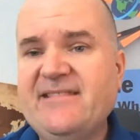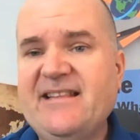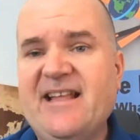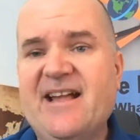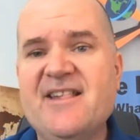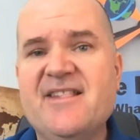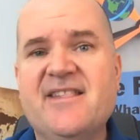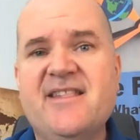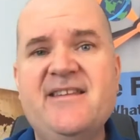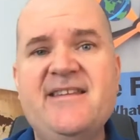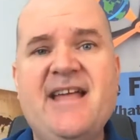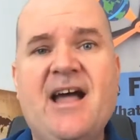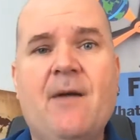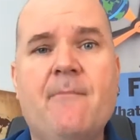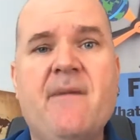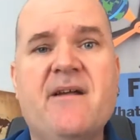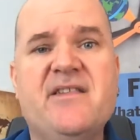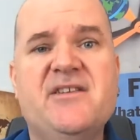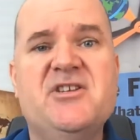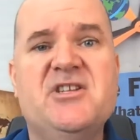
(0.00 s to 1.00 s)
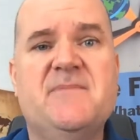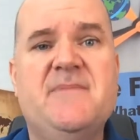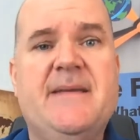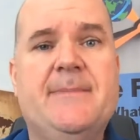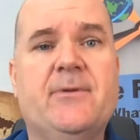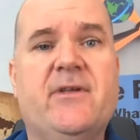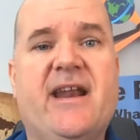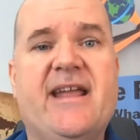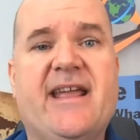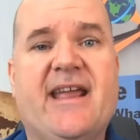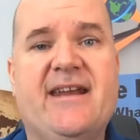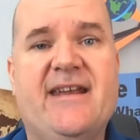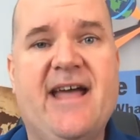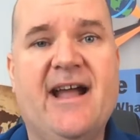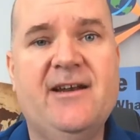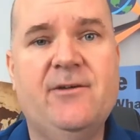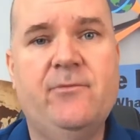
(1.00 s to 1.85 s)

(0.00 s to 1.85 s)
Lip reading: I send out messages to people that I connect